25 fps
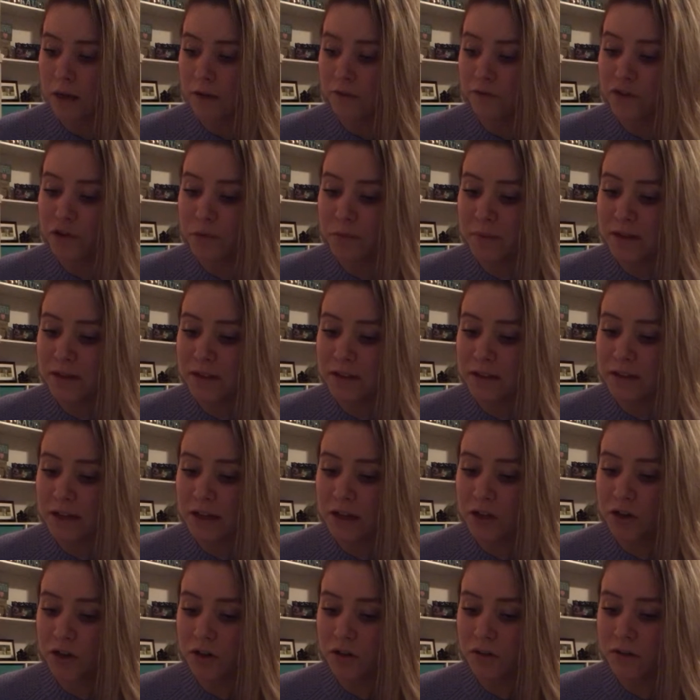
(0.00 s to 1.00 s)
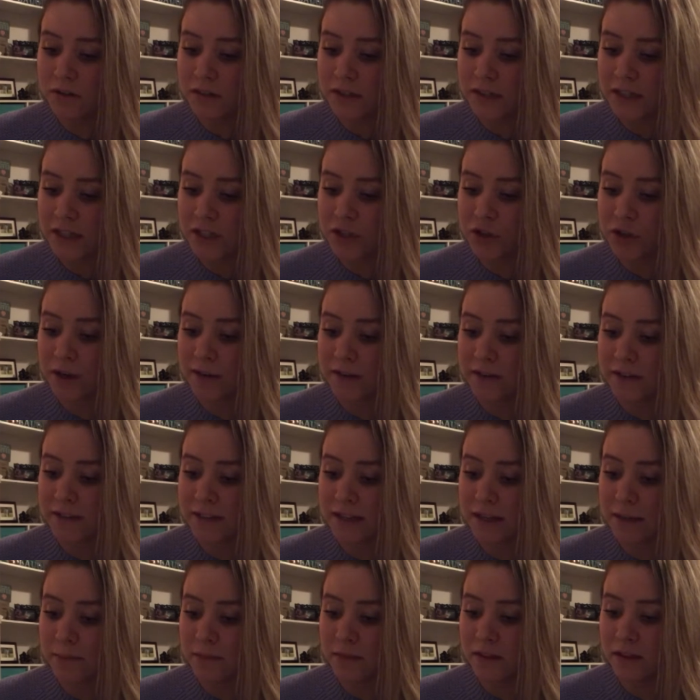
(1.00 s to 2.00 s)
A few months later, he tried the
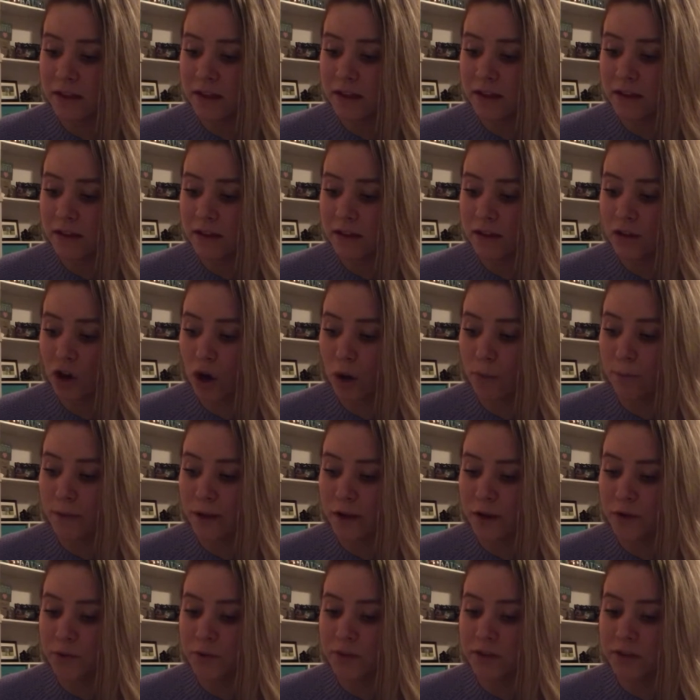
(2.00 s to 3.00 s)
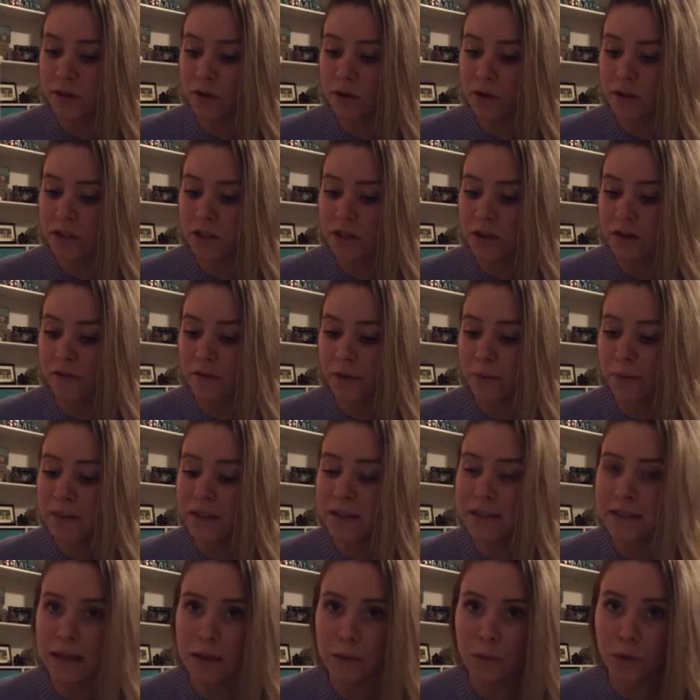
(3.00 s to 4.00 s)
same thing and got better results from the
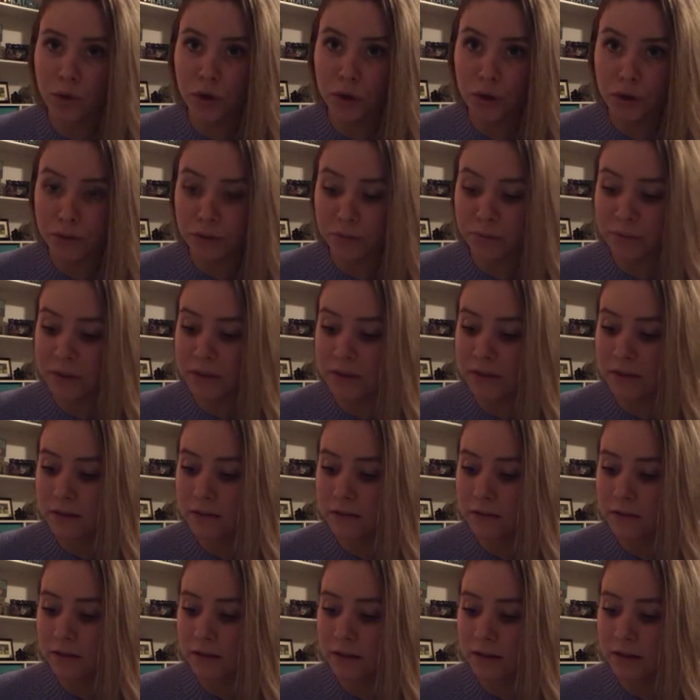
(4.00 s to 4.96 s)
same groups.